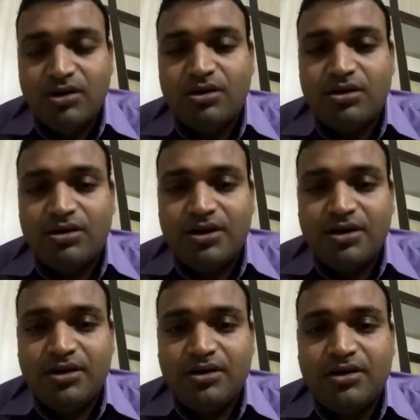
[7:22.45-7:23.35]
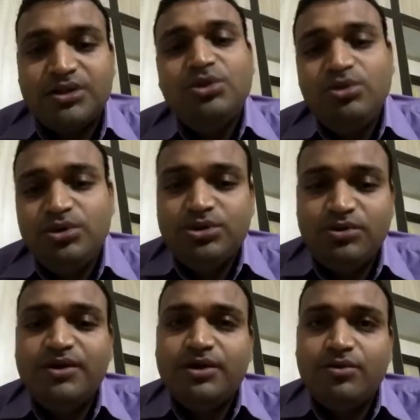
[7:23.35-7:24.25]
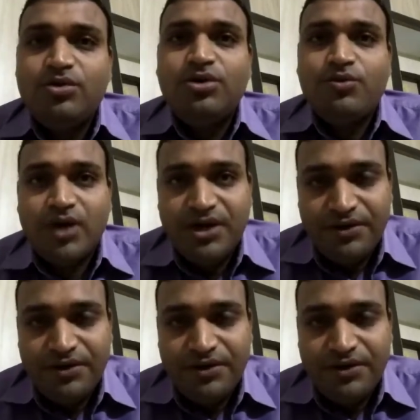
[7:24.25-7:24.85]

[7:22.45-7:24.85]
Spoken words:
Or so should have a good quality